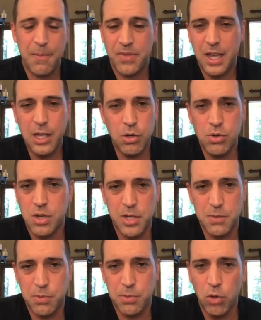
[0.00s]
They use them as
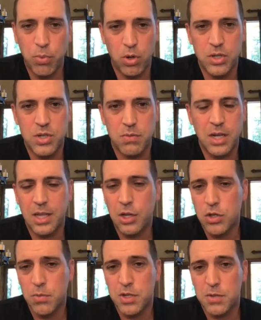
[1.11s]
billboards, right? They use
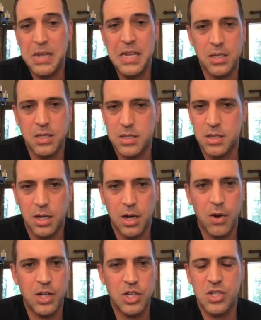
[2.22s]
them as beacons.
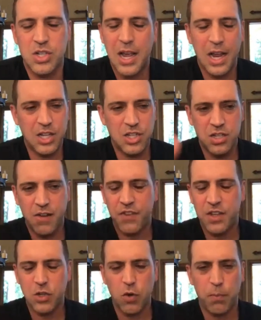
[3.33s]
It's just a
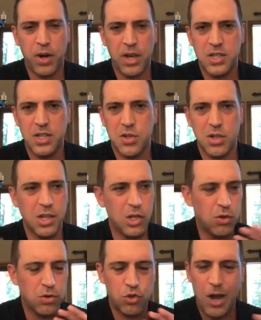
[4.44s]
physical presence so that
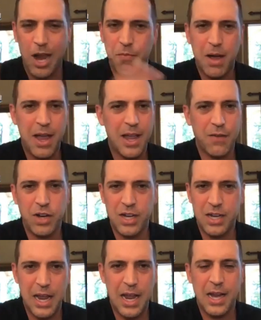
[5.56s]
you drive by it every
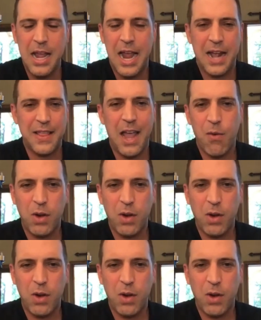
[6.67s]
day, and that way,